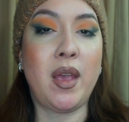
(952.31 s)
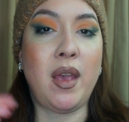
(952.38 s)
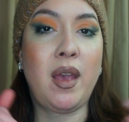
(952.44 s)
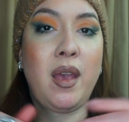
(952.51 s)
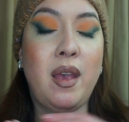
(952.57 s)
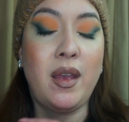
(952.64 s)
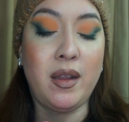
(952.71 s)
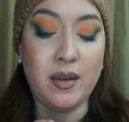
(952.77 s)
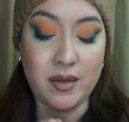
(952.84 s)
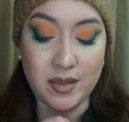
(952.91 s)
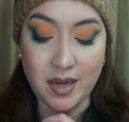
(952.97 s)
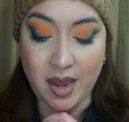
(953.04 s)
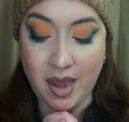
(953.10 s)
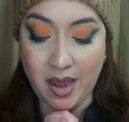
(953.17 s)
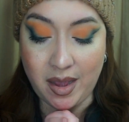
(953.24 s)
And
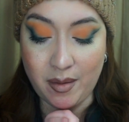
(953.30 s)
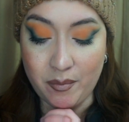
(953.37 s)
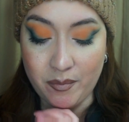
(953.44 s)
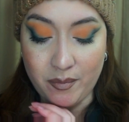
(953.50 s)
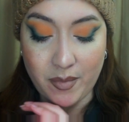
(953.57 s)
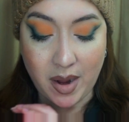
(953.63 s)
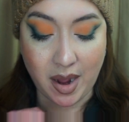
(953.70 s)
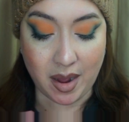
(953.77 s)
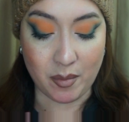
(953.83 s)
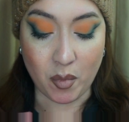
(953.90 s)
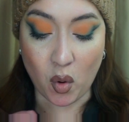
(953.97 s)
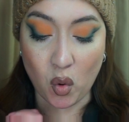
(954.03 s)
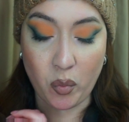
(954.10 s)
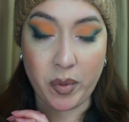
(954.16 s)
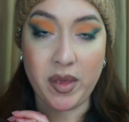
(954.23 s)
I'm
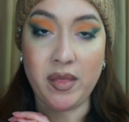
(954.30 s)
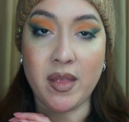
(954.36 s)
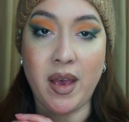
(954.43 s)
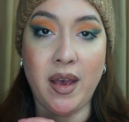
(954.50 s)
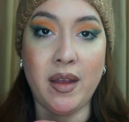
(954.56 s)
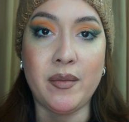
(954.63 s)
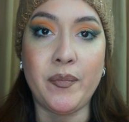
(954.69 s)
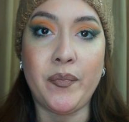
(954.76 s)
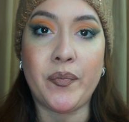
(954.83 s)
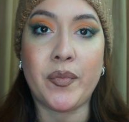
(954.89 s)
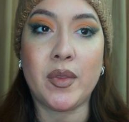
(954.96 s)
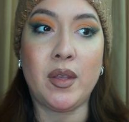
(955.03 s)
hoping that,